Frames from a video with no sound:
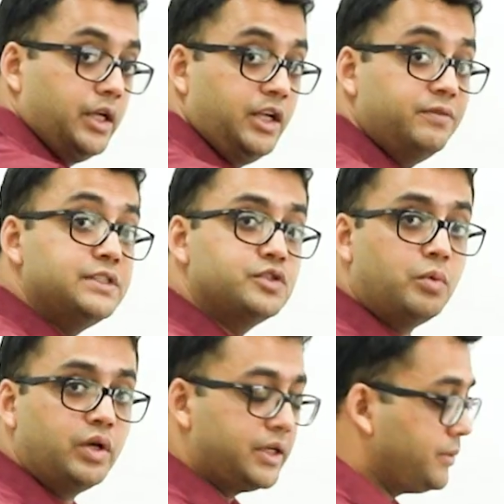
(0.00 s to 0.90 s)
even
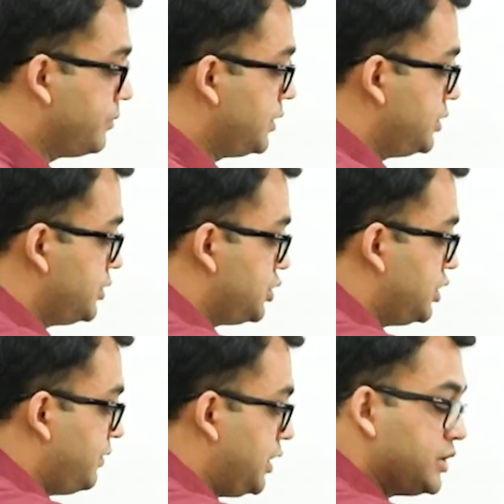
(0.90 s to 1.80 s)
smaller, so
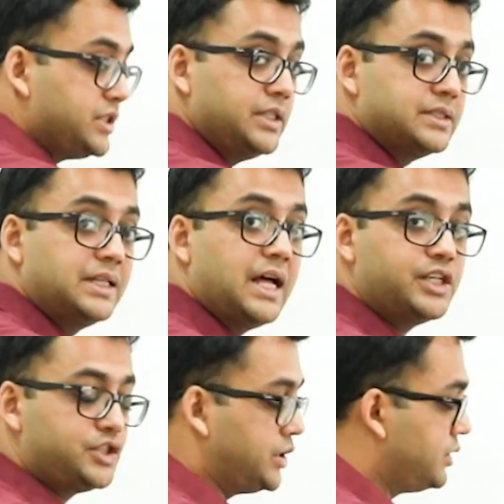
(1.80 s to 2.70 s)
the velocity is
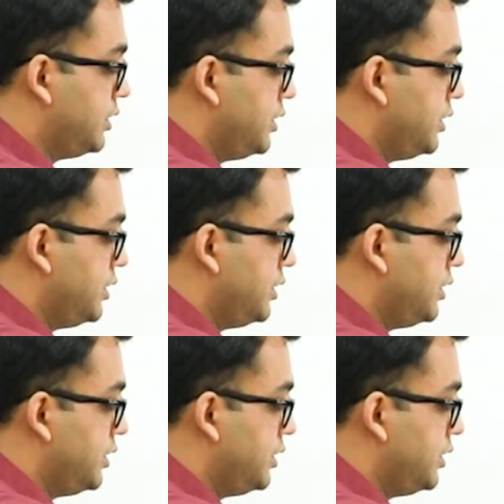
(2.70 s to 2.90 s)
larger.